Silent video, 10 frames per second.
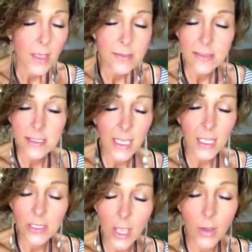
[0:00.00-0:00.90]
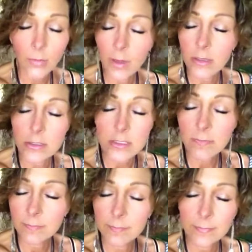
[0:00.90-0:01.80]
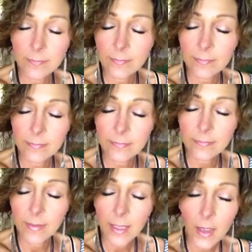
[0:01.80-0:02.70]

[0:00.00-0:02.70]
Zen yoga, just hmm